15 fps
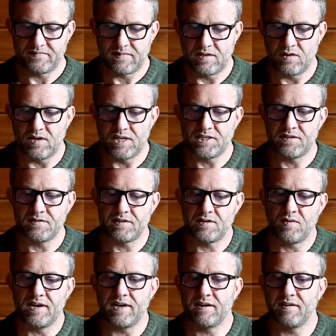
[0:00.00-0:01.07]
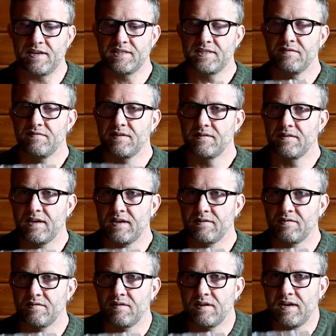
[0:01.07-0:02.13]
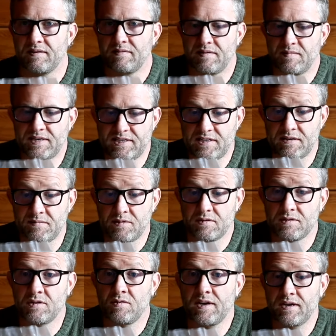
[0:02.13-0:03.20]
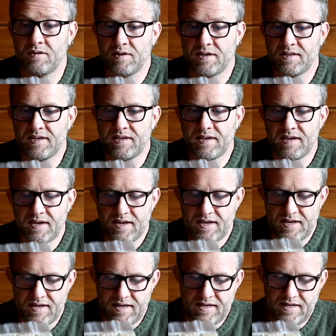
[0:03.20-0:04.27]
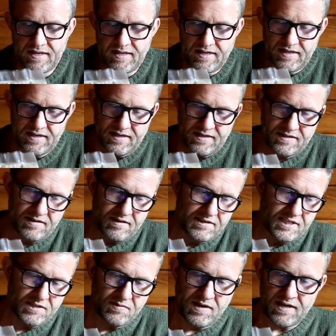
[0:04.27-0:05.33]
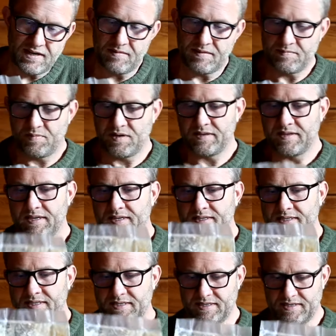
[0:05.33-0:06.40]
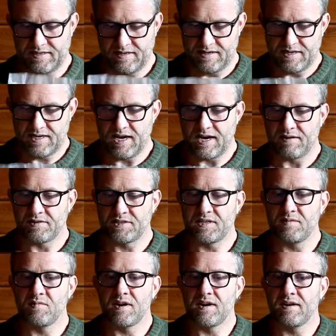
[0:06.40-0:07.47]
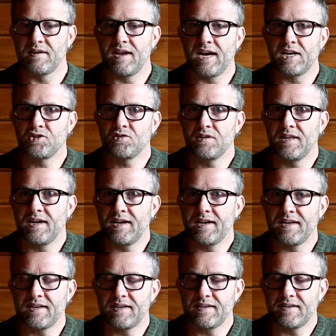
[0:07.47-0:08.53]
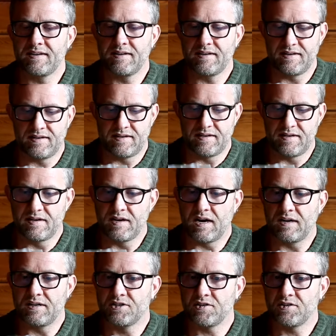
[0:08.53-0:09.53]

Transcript: The oyster is quite aggressive and the mycelium grows quite quickly. So you just want to put this on a counter somewhere, natural light, not in